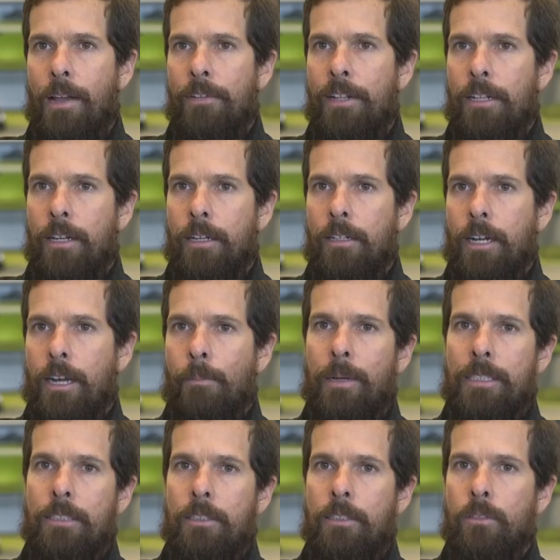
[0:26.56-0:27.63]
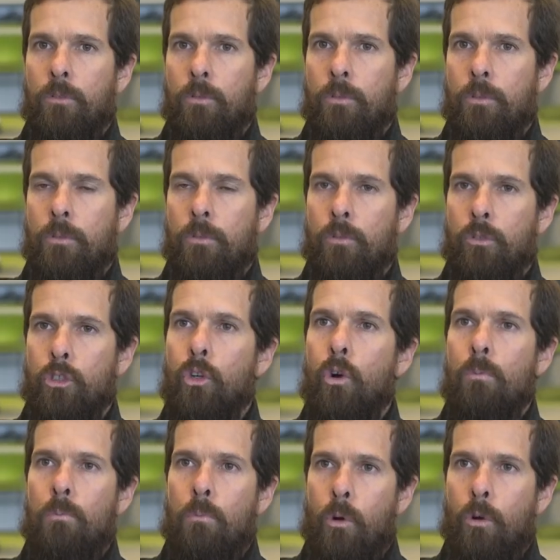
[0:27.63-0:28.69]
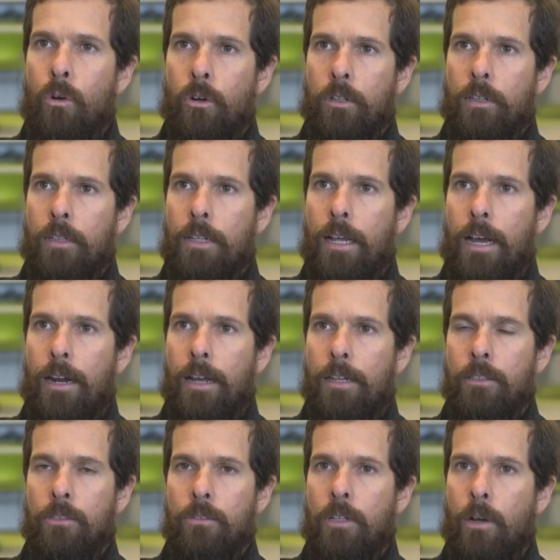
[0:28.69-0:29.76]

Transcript: Having the capacity to show more data into